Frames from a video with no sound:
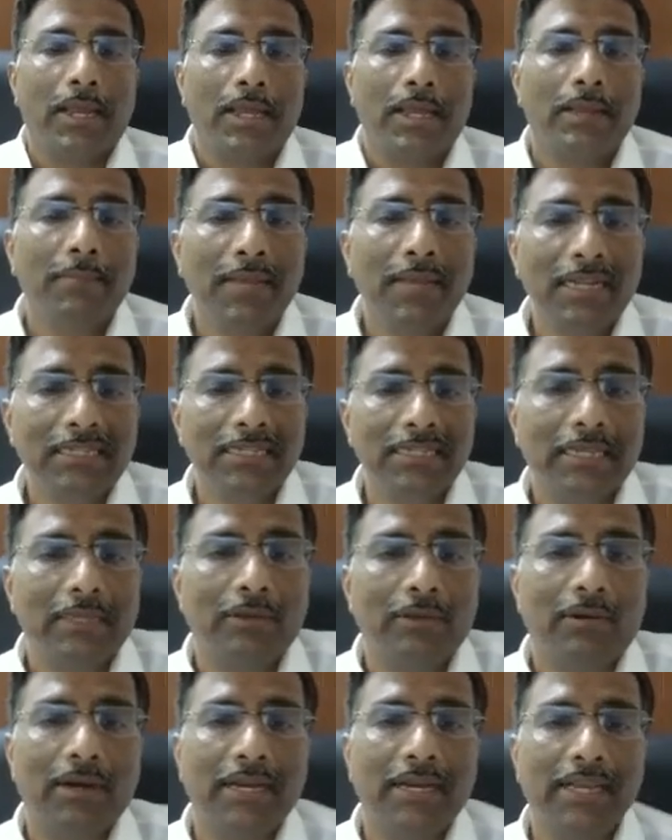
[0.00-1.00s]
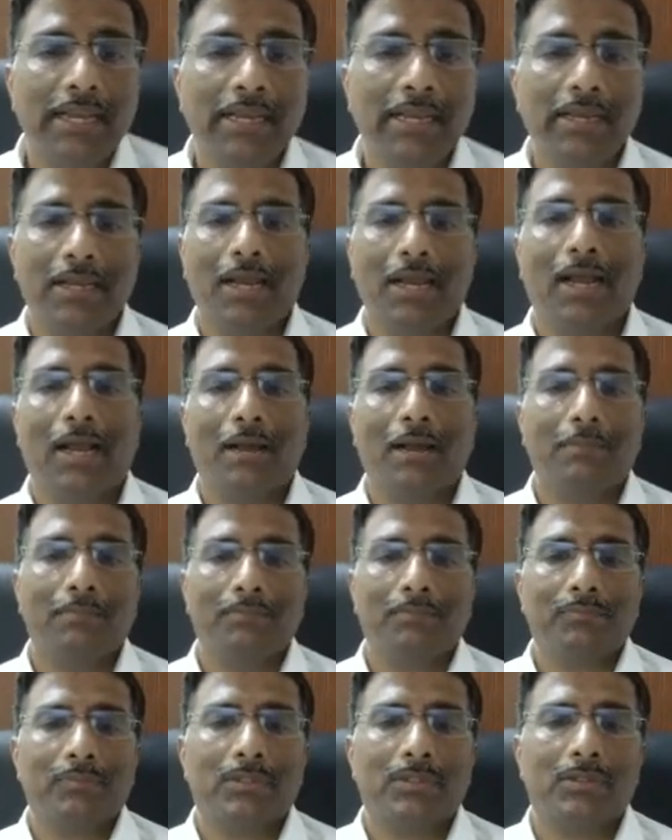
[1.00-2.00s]
Email security.
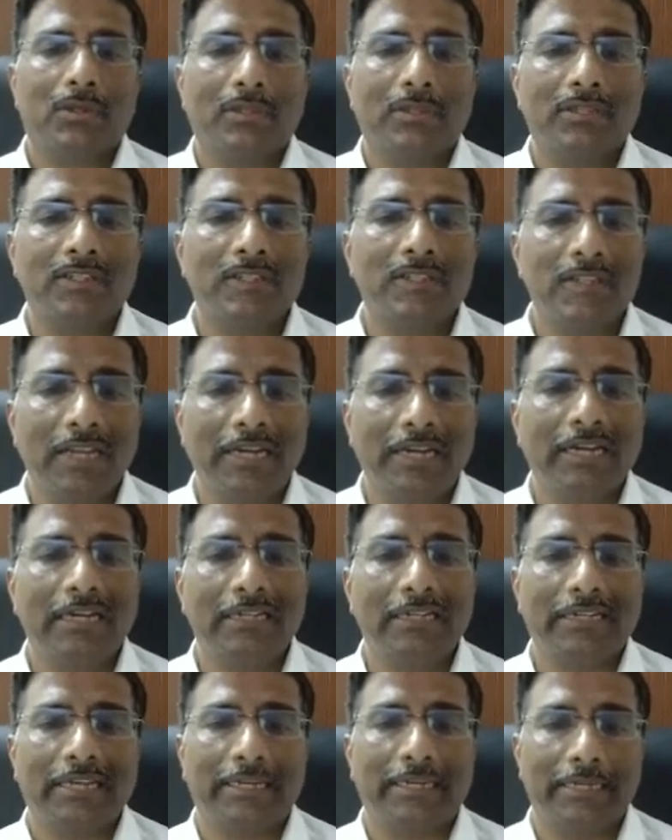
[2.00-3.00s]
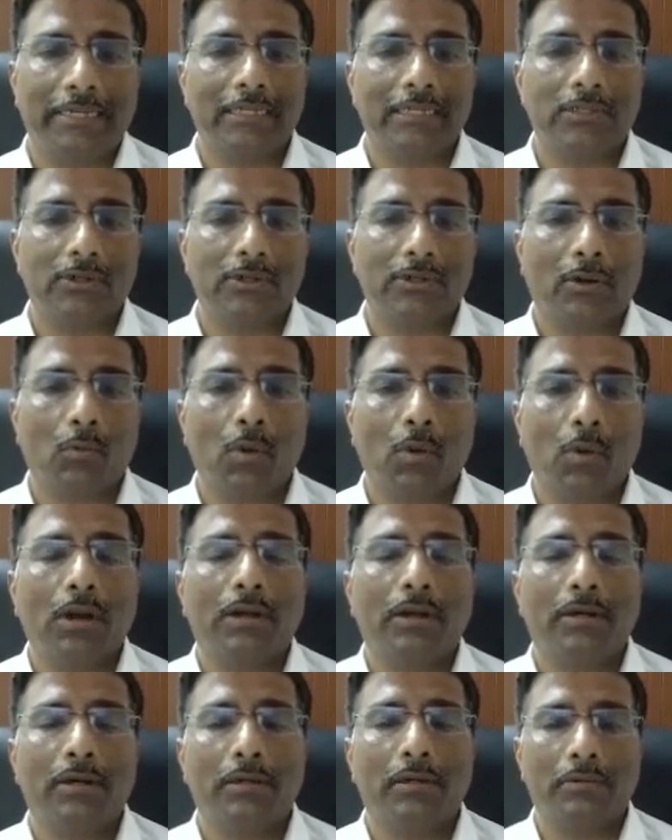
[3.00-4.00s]
So this is a little technical, so I don't
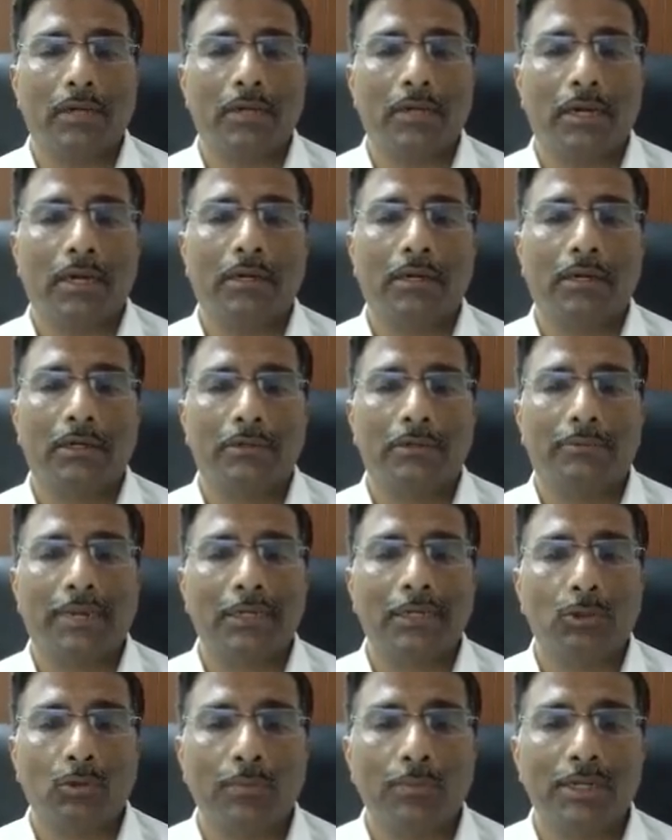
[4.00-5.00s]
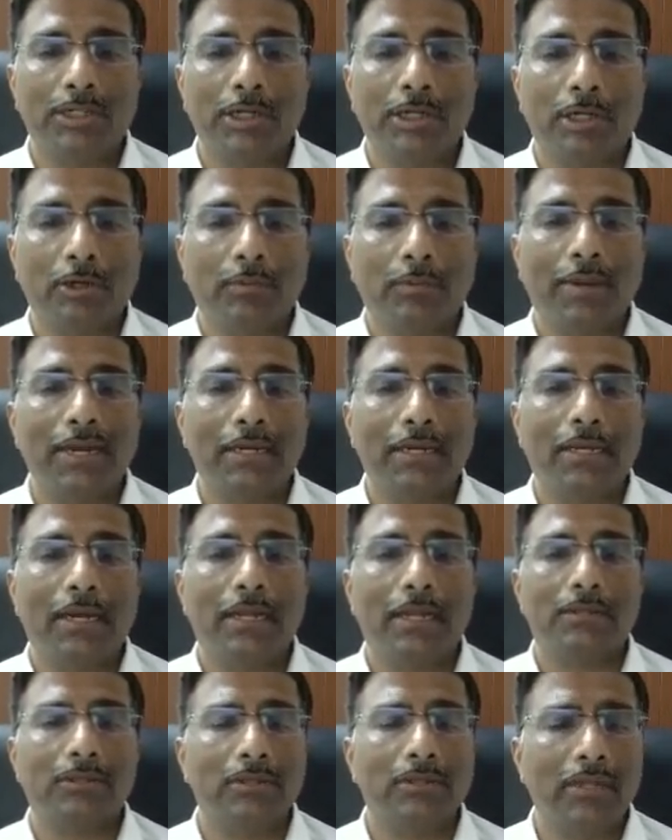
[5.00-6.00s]
want to dwell too much into it.
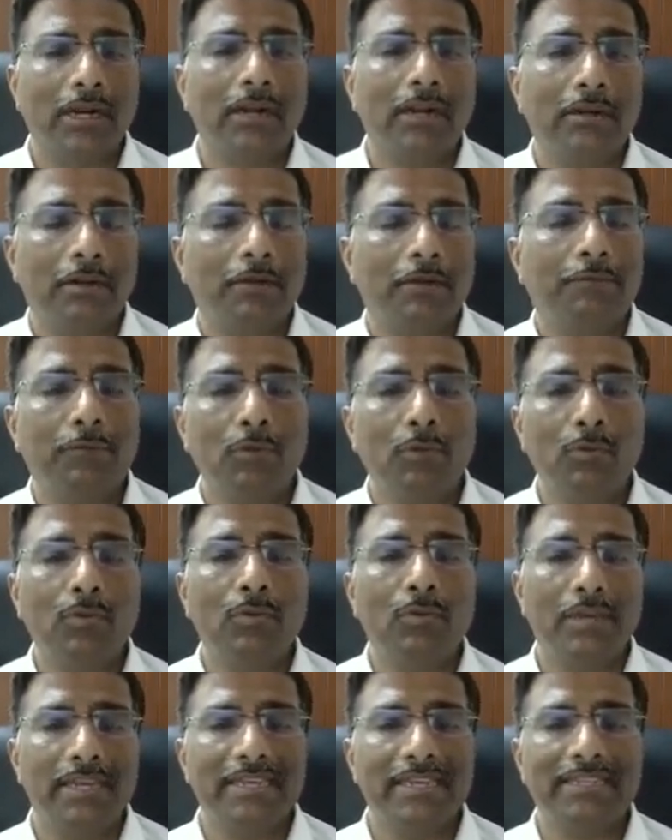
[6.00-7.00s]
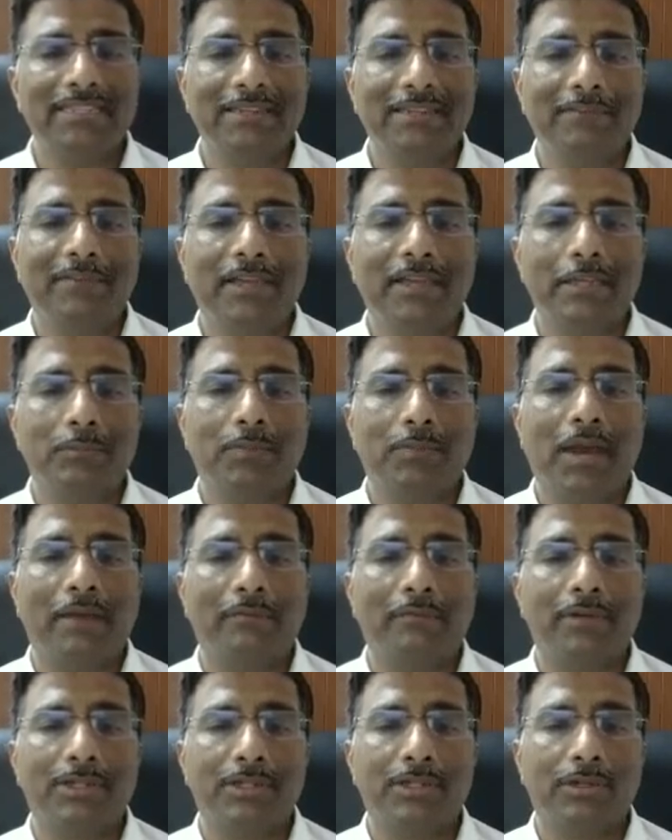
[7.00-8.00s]
So there are a few easy ways
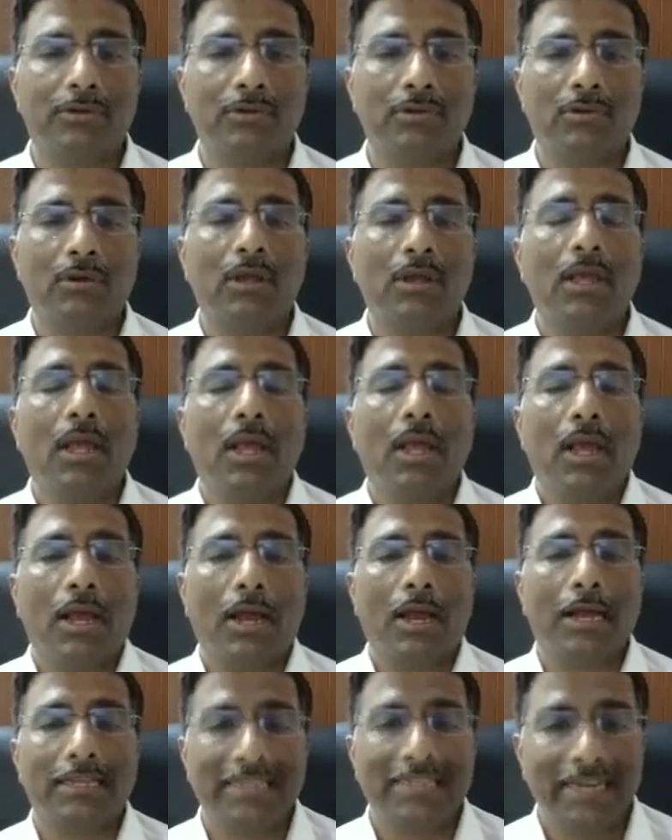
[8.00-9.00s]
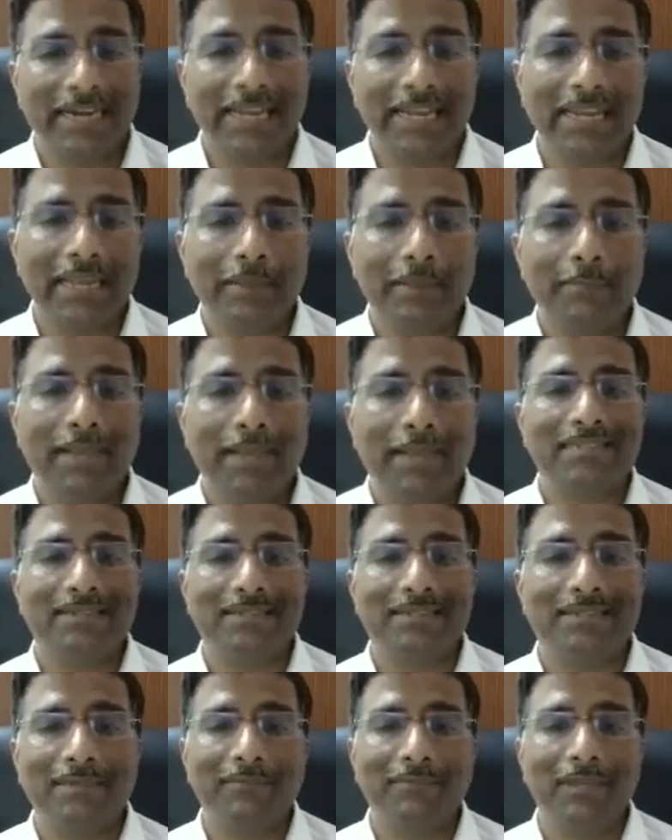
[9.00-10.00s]
by which sending emails,
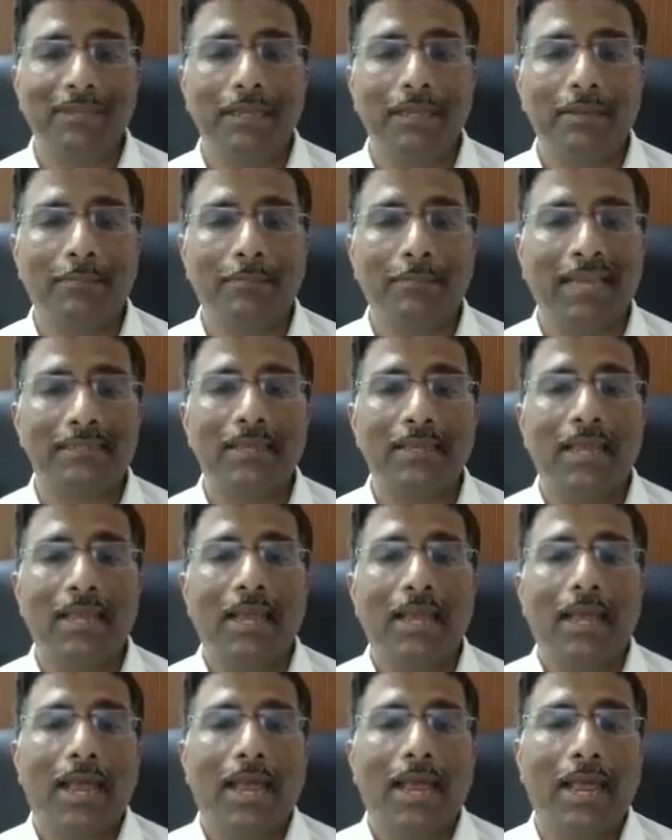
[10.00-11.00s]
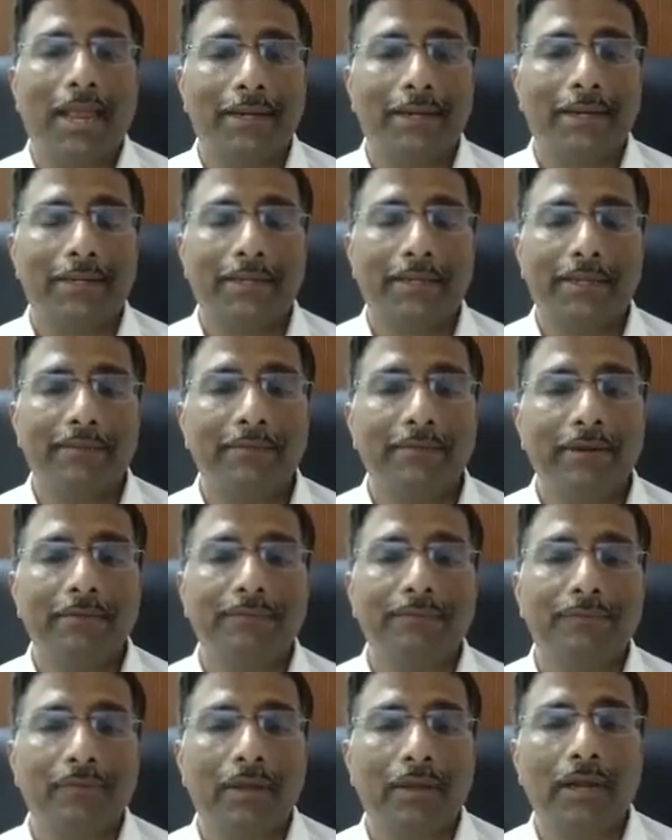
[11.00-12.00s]
receiving emails, and even
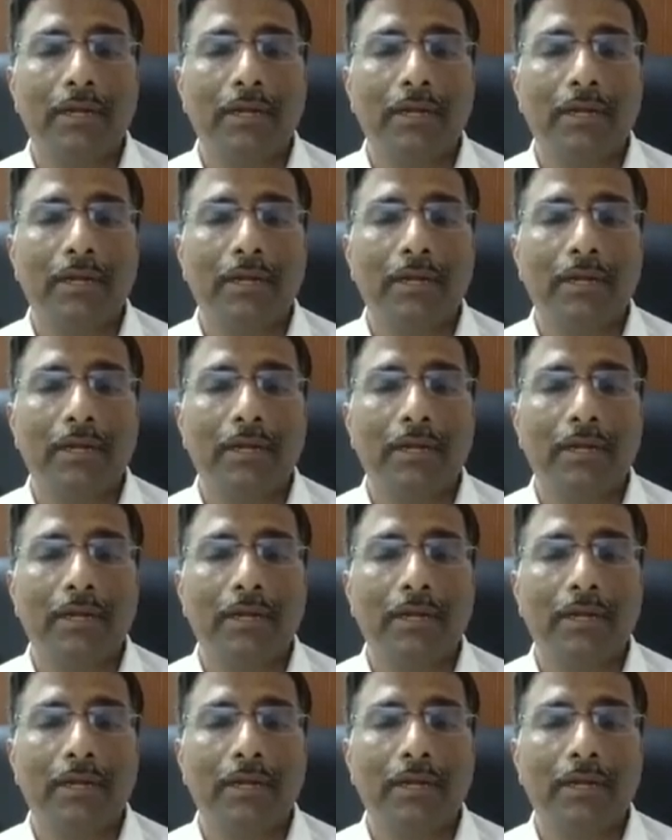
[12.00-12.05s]
if